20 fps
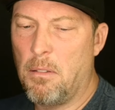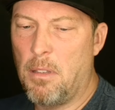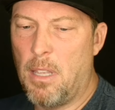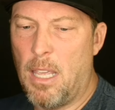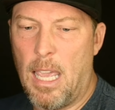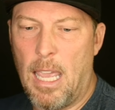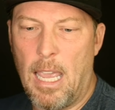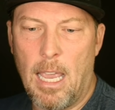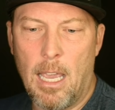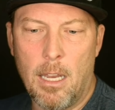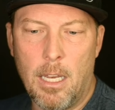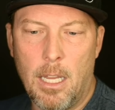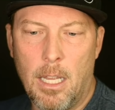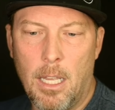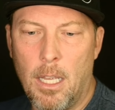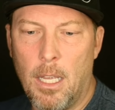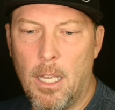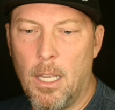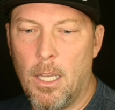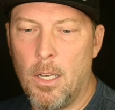
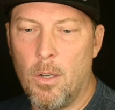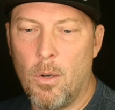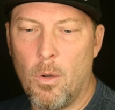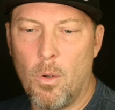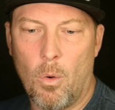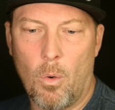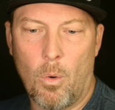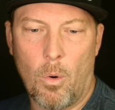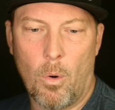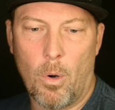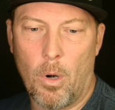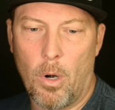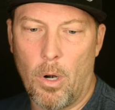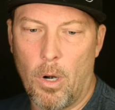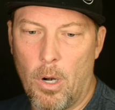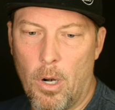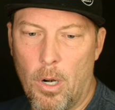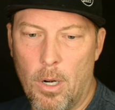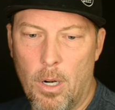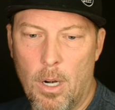Canon
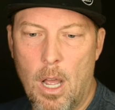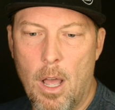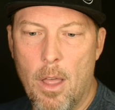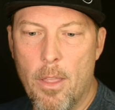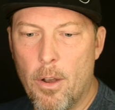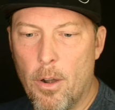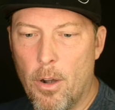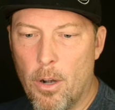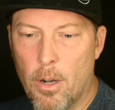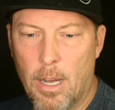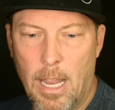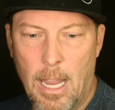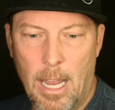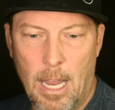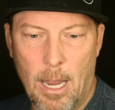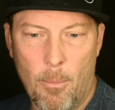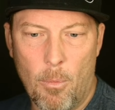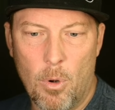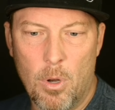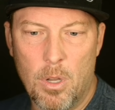or other
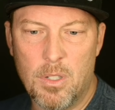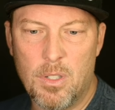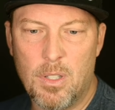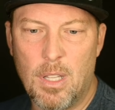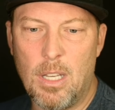cameras,